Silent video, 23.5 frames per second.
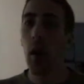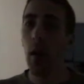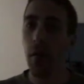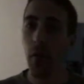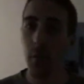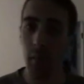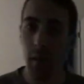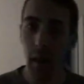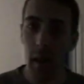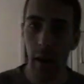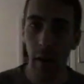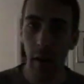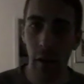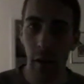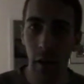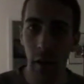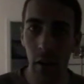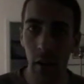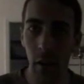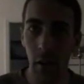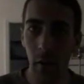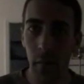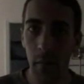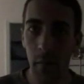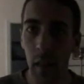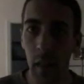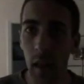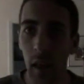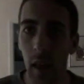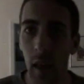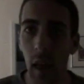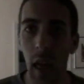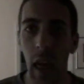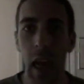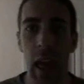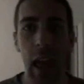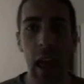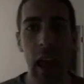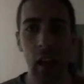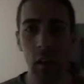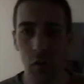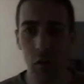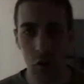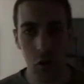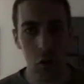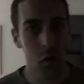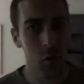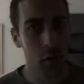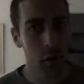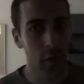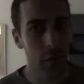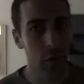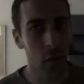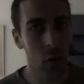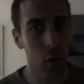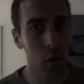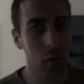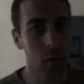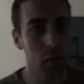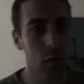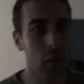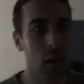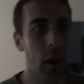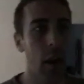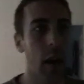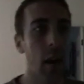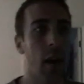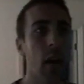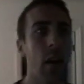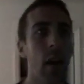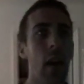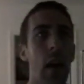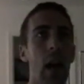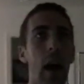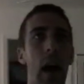away from dairy and sugary foods. Okay,